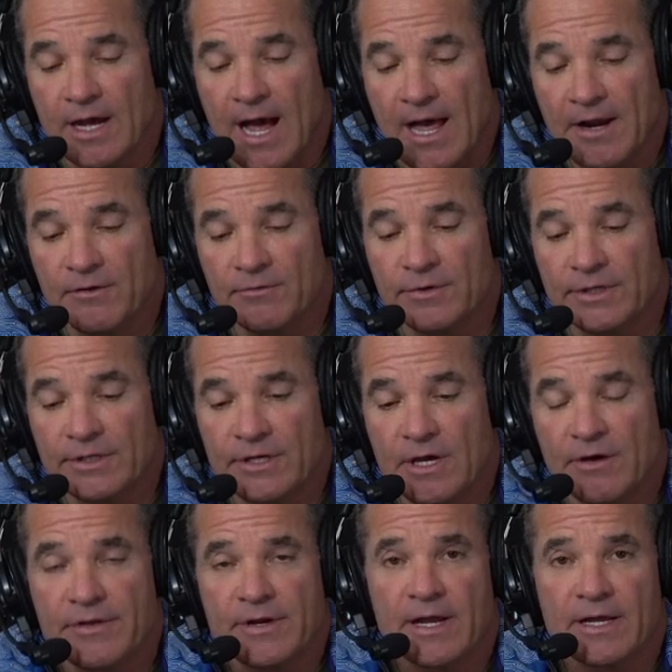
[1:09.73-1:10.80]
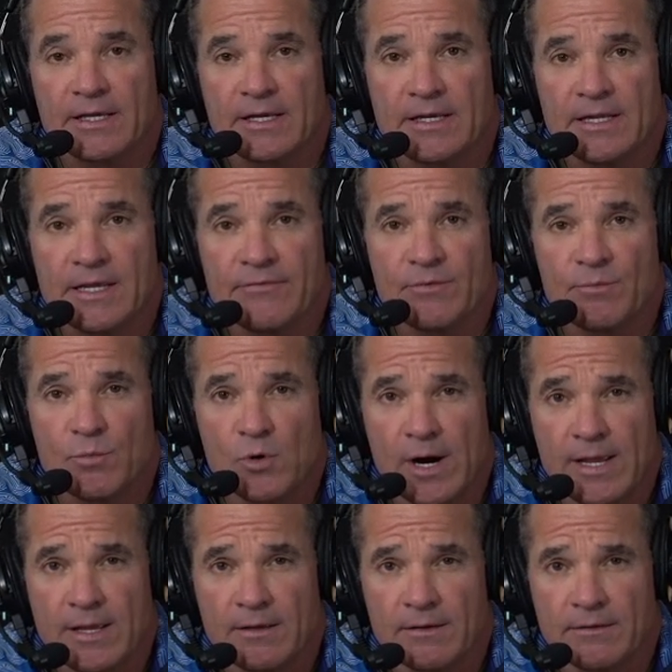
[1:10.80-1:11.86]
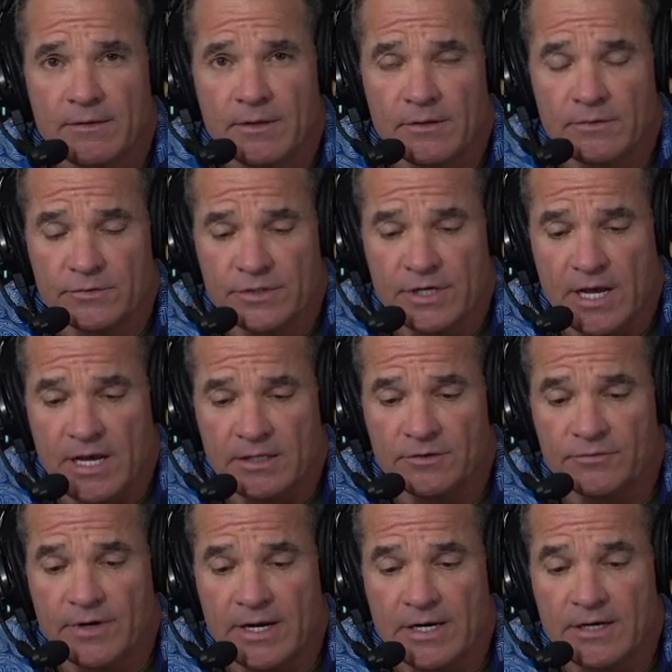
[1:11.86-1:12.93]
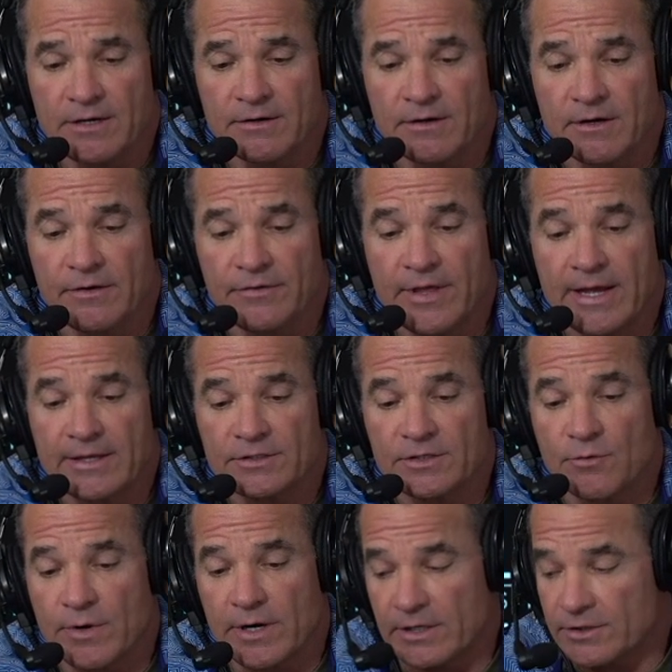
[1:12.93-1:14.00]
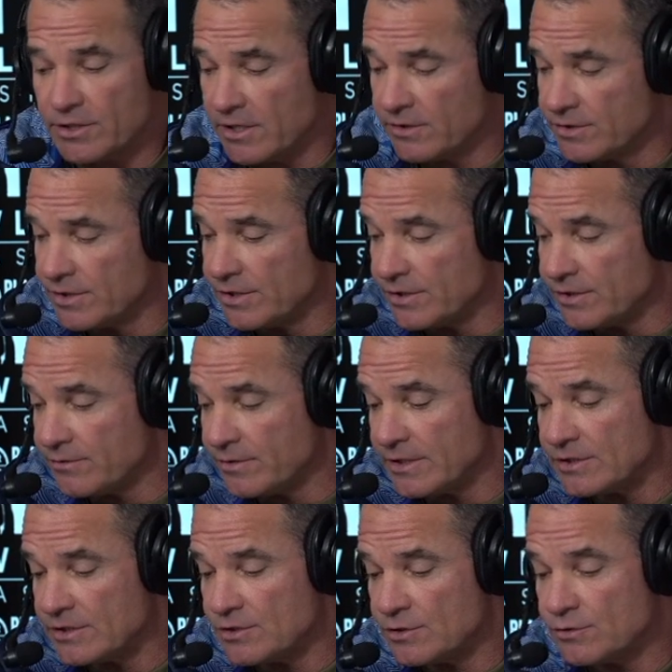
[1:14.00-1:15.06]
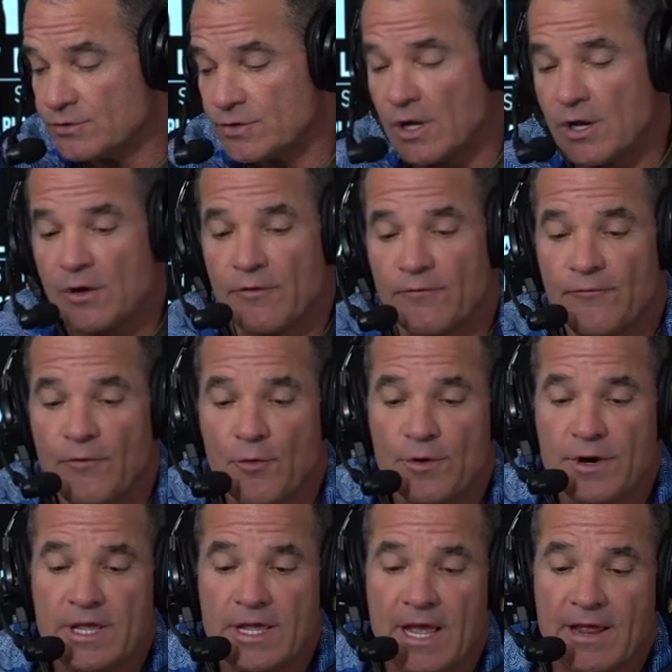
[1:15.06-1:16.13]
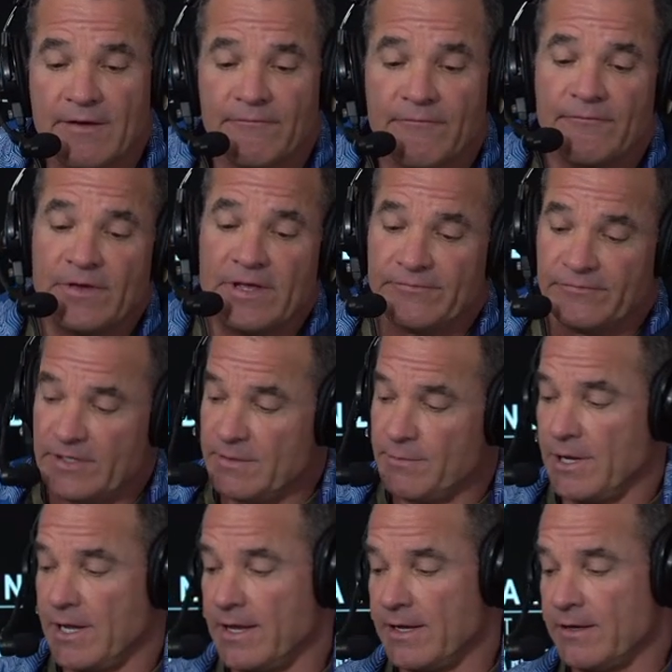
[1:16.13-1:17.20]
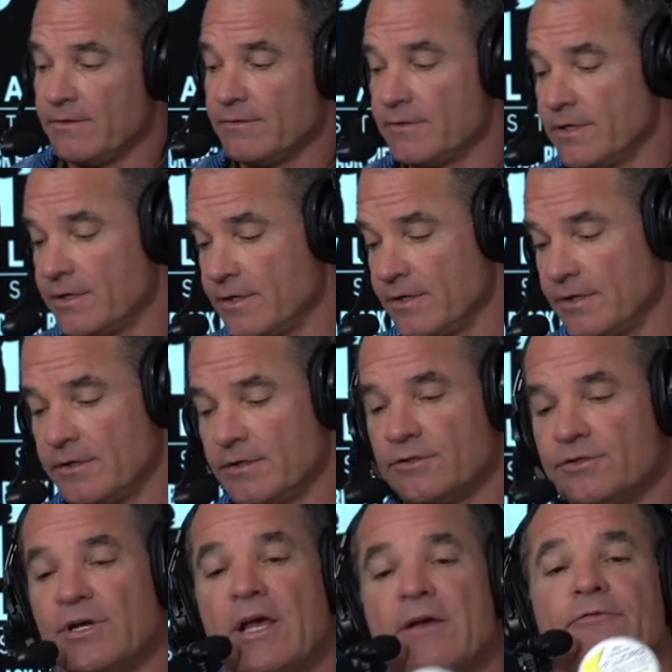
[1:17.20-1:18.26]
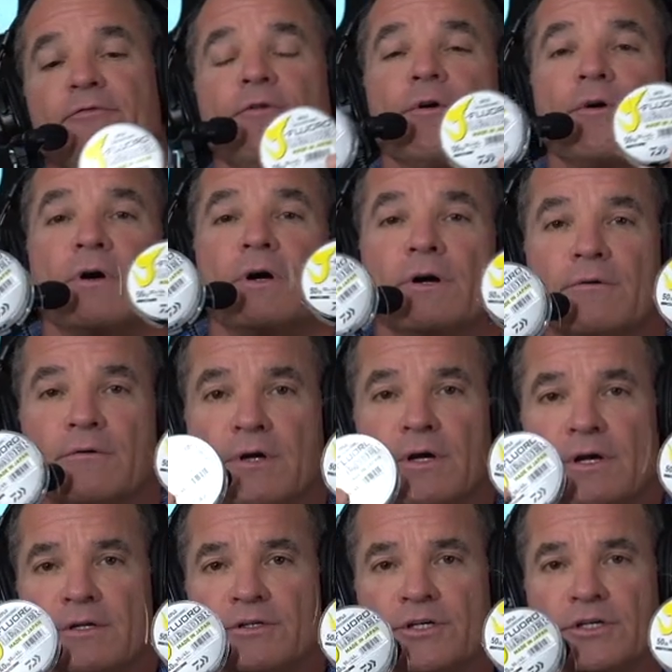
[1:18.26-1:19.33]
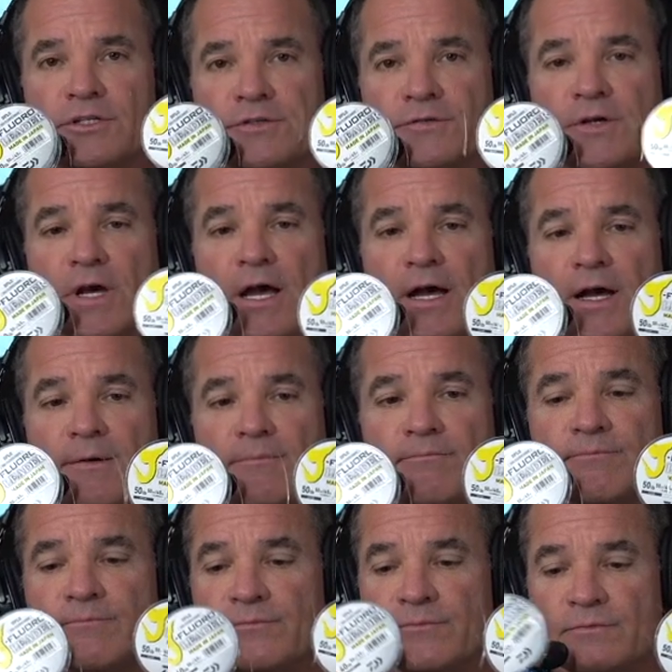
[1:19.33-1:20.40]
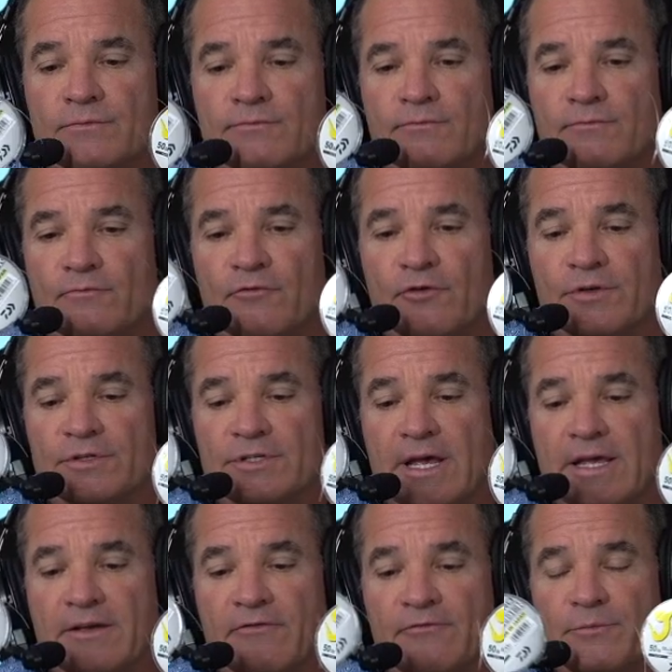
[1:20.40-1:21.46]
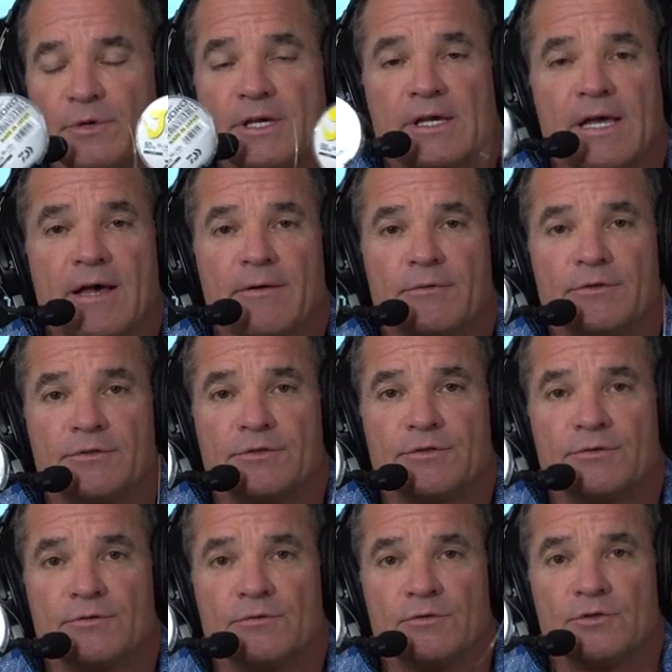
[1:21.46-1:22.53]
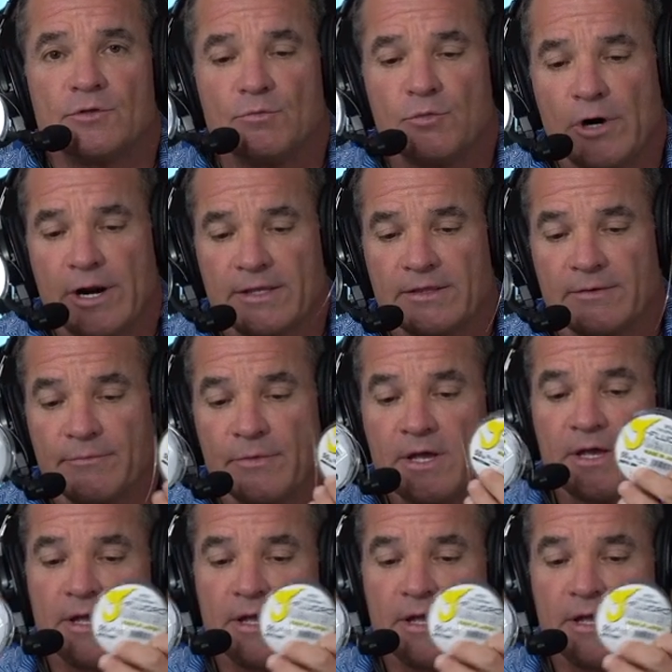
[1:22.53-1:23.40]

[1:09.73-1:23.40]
I don't really know that I can even break those knots right here on that. So what I chose to do is use 40 and 50 pound J fluoro just for the sake of being able to break them.